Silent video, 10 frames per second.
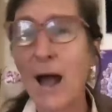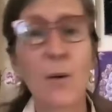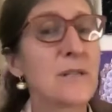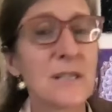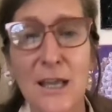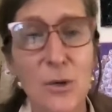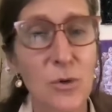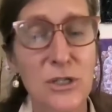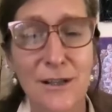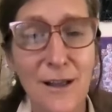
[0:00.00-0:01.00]
how is it that you
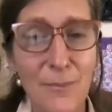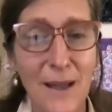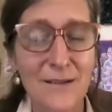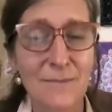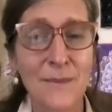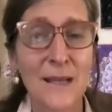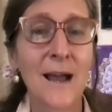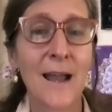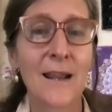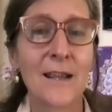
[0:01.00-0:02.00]
were still up at
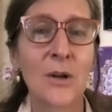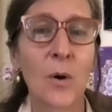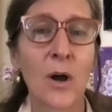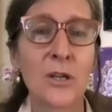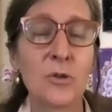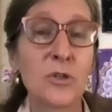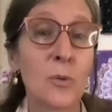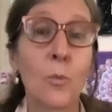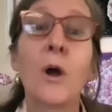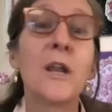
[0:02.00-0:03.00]
midnight you know on
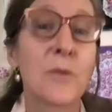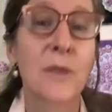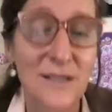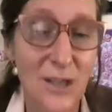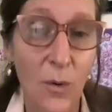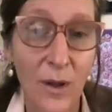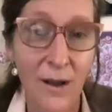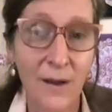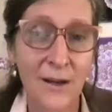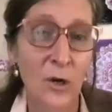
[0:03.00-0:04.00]
youtube what do you think is going
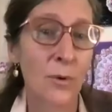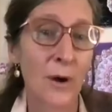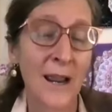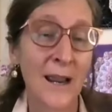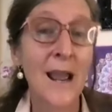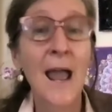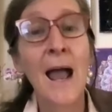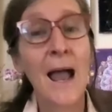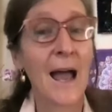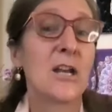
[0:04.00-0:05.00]
on in your brain
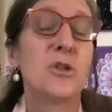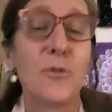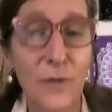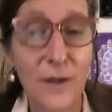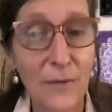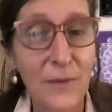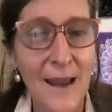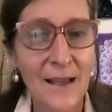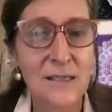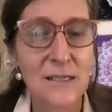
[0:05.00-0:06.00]
how did you feel the
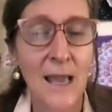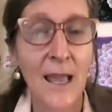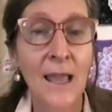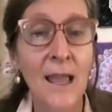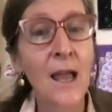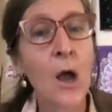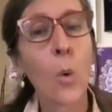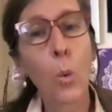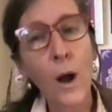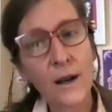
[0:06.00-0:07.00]
next day
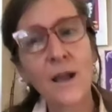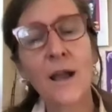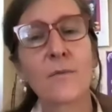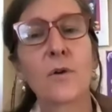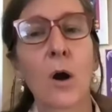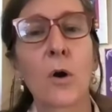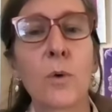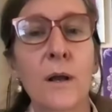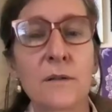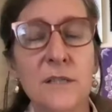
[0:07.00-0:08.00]
what kind of
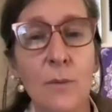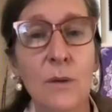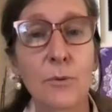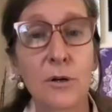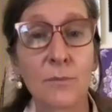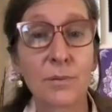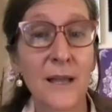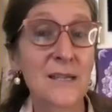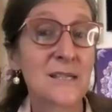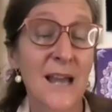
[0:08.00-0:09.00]
guardrails can we put in
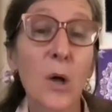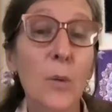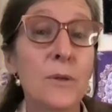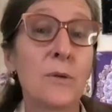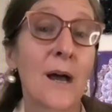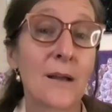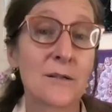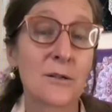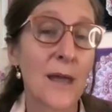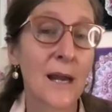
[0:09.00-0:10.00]
place to help you not
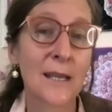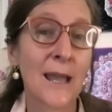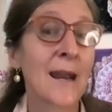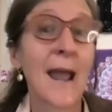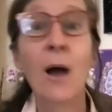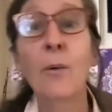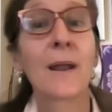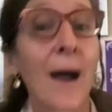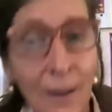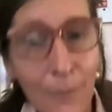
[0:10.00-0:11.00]
do that again how
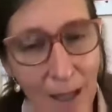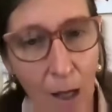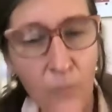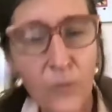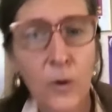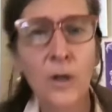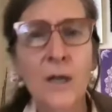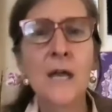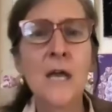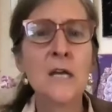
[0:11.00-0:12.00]
can i be helpful
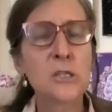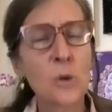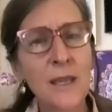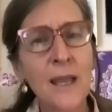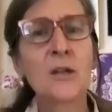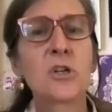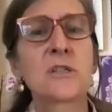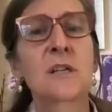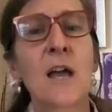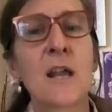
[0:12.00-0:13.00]
so again
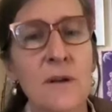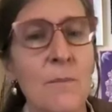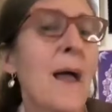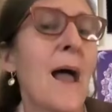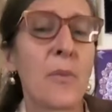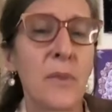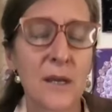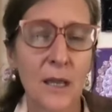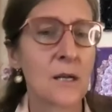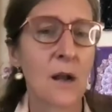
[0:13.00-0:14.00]
just a kind of an
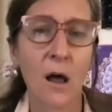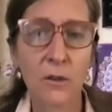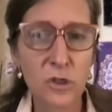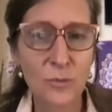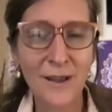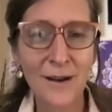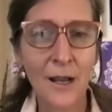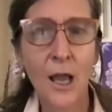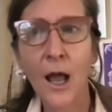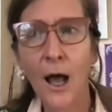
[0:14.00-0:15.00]
empathic acknowledgement
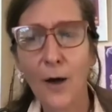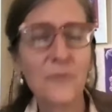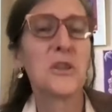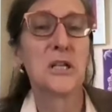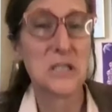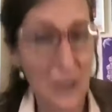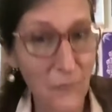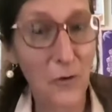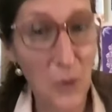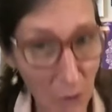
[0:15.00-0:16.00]
of the
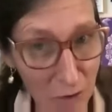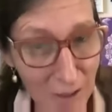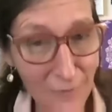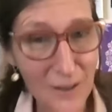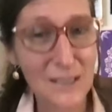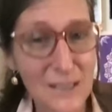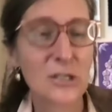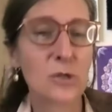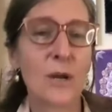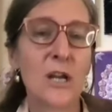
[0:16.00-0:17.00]
difficulty of this
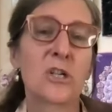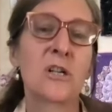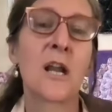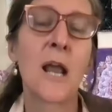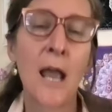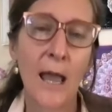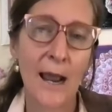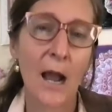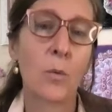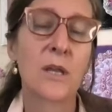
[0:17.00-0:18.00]
situation and
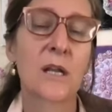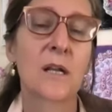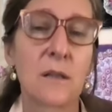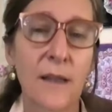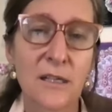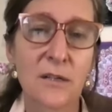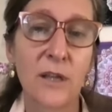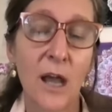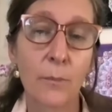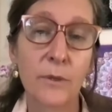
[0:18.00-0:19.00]
how we can
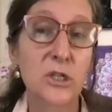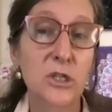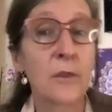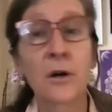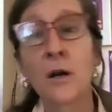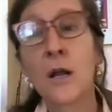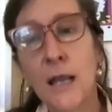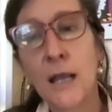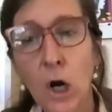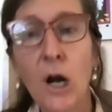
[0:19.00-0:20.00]
collectively help each other.
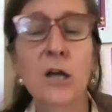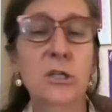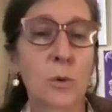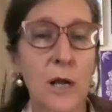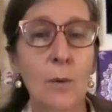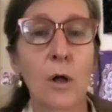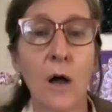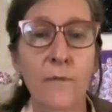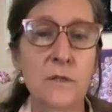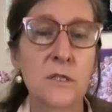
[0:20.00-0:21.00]
In our house, what I will
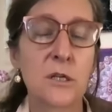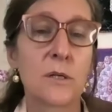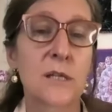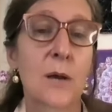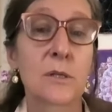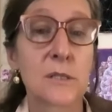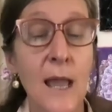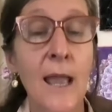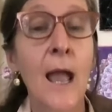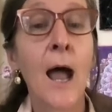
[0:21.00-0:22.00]
often do is I will
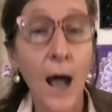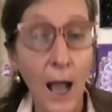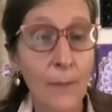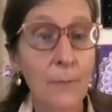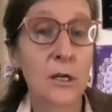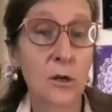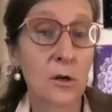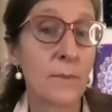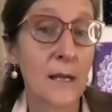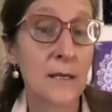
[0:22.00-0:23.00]
say, I'm going to go
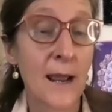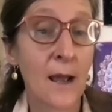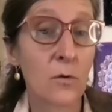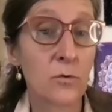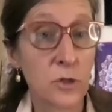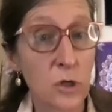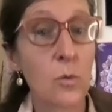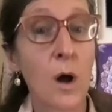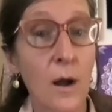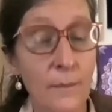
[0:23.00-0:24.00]
to bed now. Do you
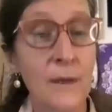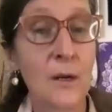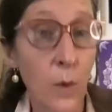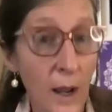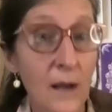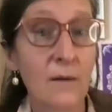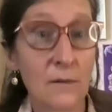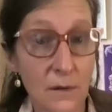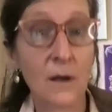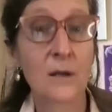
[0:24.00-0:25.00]
want me to wait
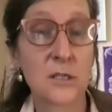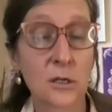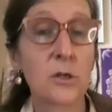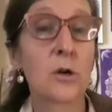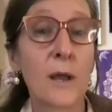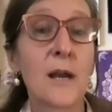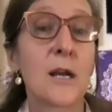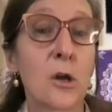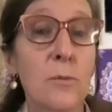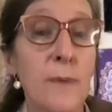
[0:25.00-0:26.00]
until you're ready
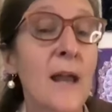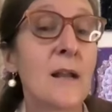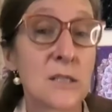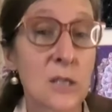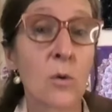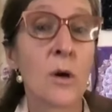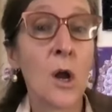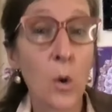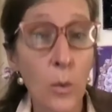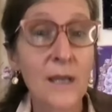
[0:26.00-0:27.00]
to go to bed. And so
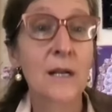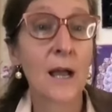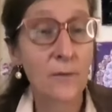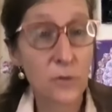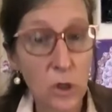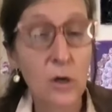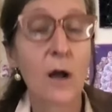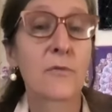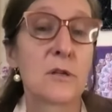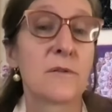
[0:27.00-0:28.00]
we can kind of turn
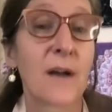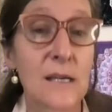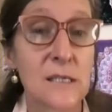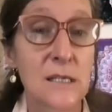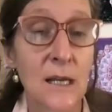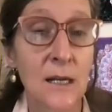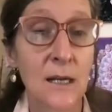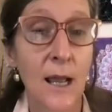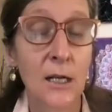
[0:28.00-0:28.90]
off the devices and,